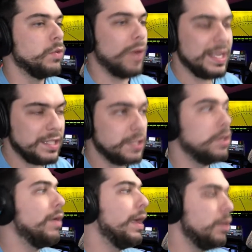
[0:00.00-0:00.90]

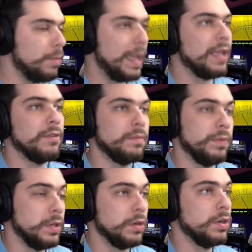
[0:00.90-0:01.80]
Racist, okay,
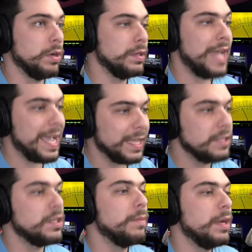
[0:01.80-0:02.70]
you're
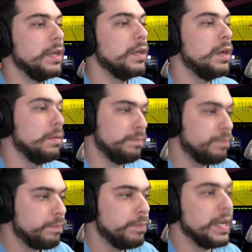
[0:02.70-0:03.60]
attacking somebody
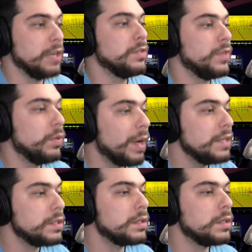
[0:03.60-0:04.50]
because of their race.